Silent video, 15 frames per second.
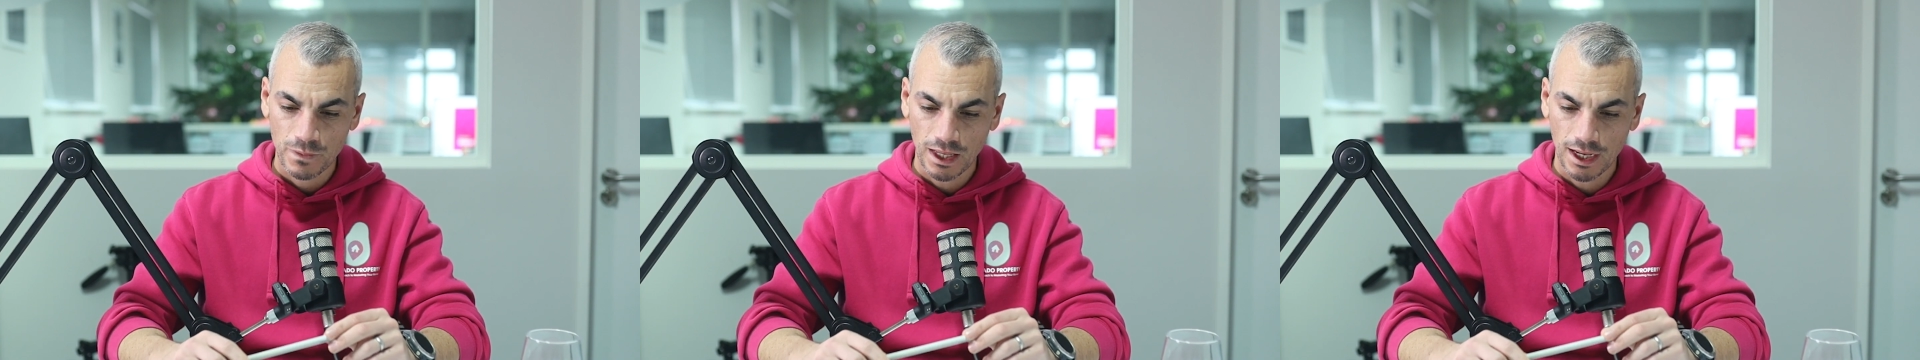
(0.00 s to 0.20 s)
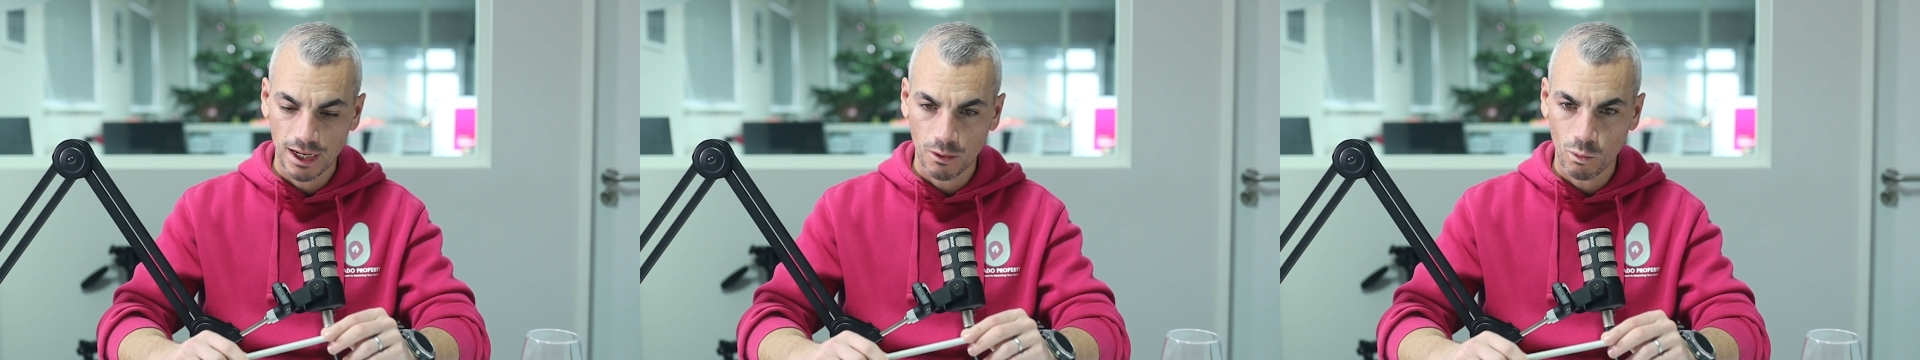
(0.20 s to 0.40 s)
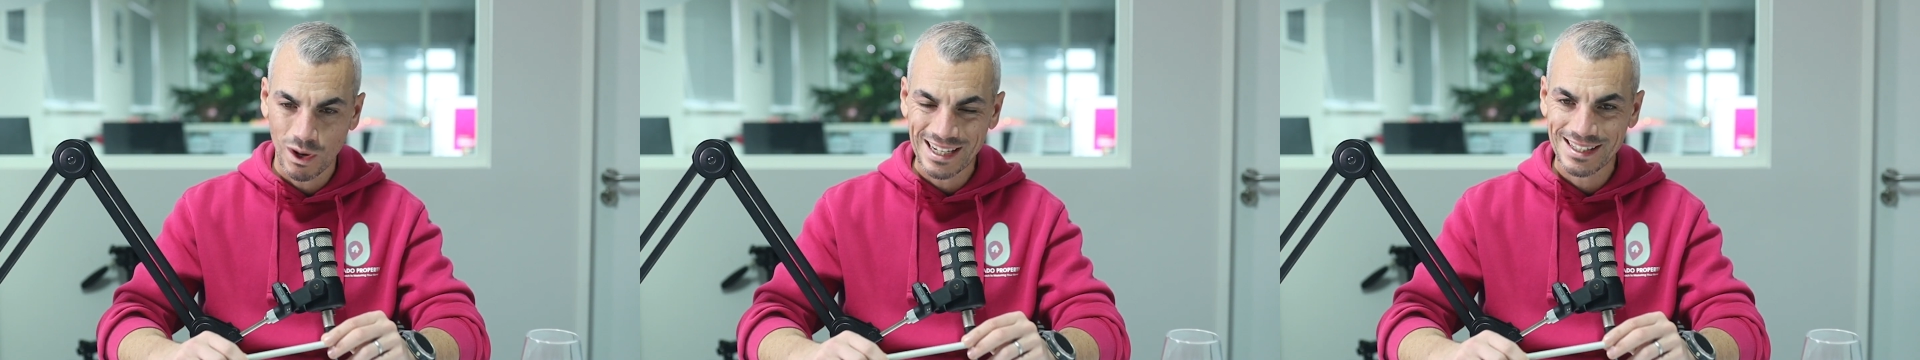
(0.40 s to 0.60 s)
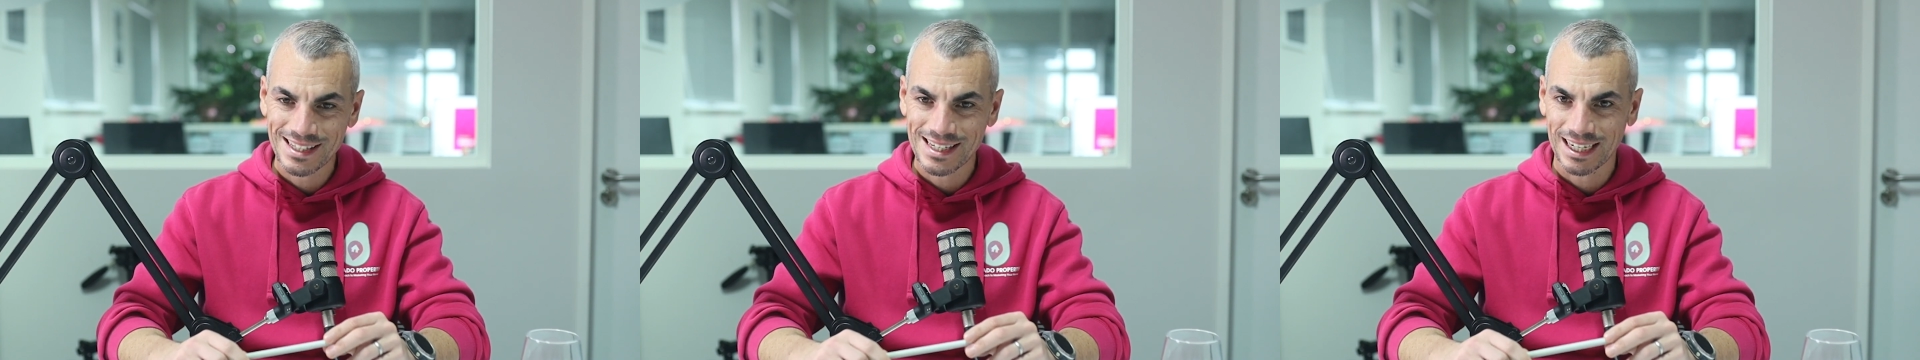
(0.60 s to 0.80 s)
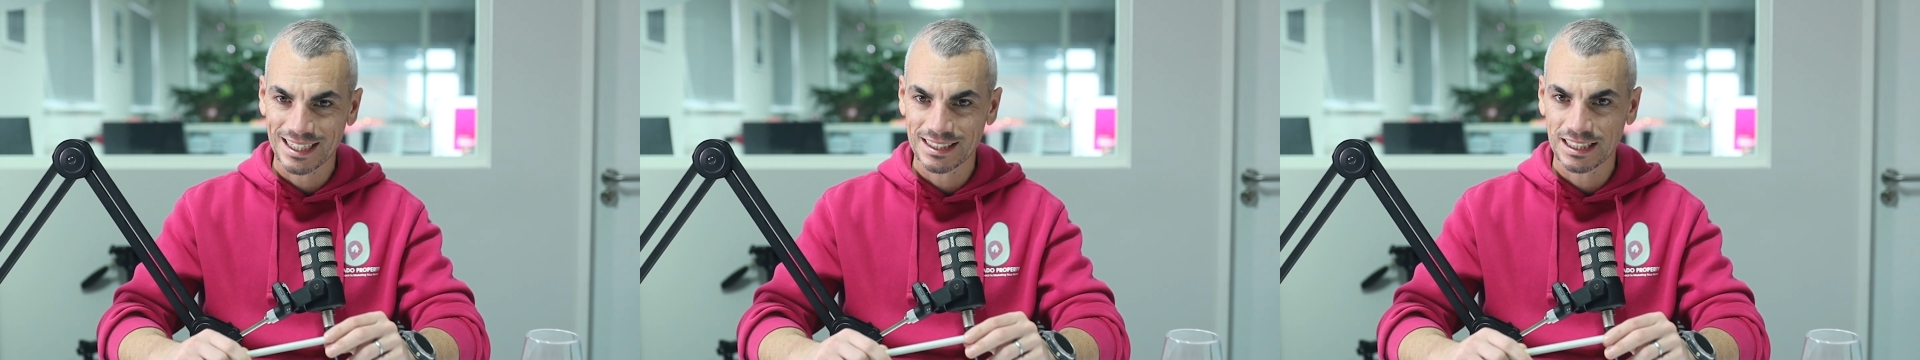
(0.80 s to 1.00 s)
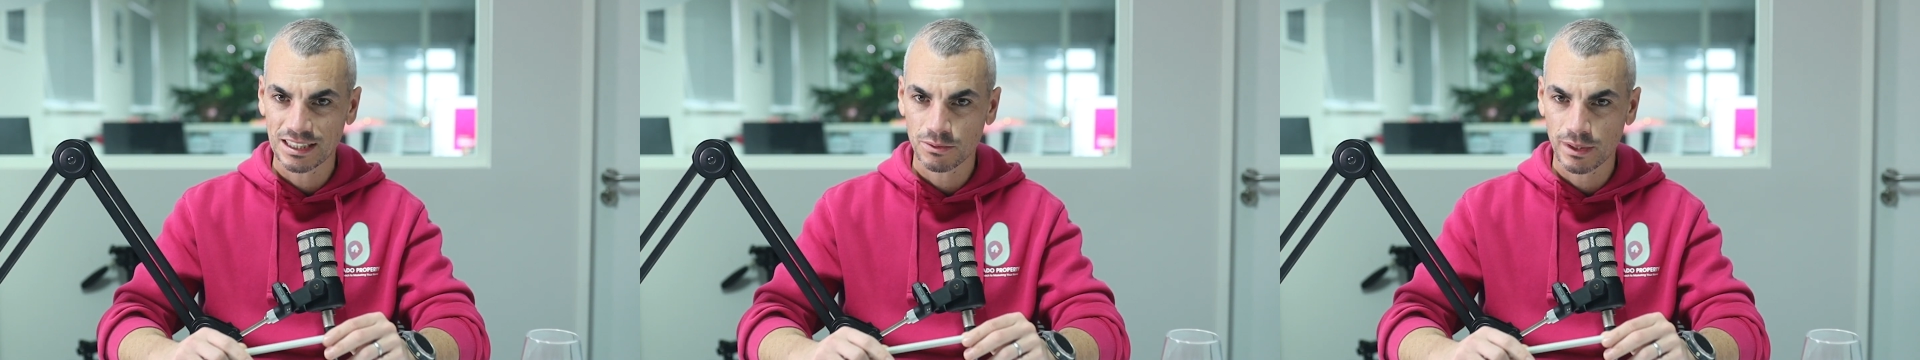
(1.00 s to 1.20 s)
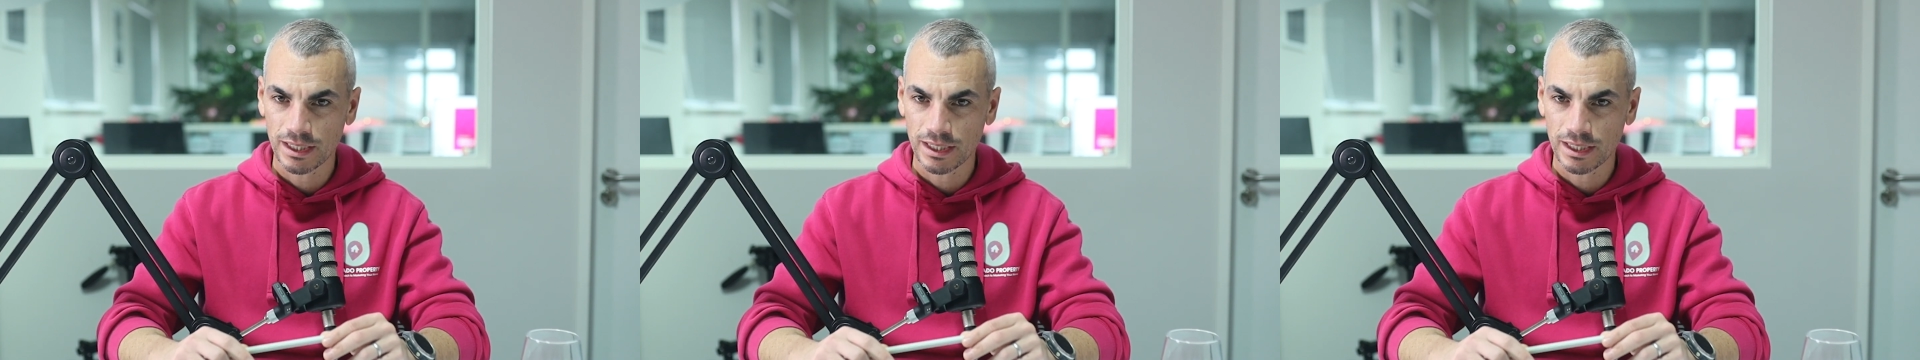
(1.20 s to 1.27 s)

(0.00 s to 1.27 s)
Tuesday this